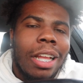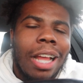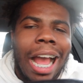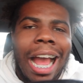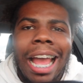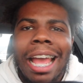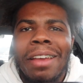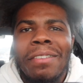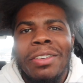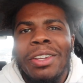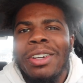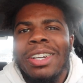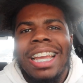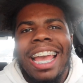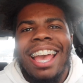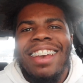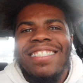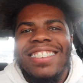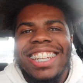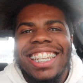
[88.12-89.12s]
I have no
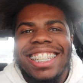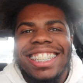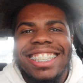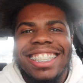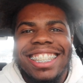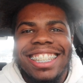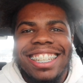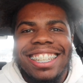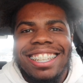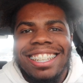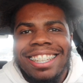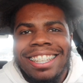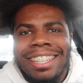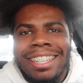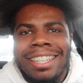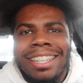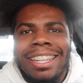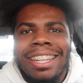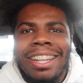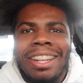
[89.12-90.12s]
cavities,
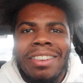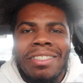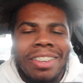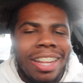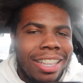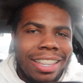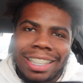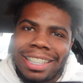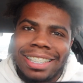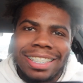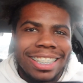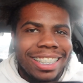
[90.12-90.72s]
nothing,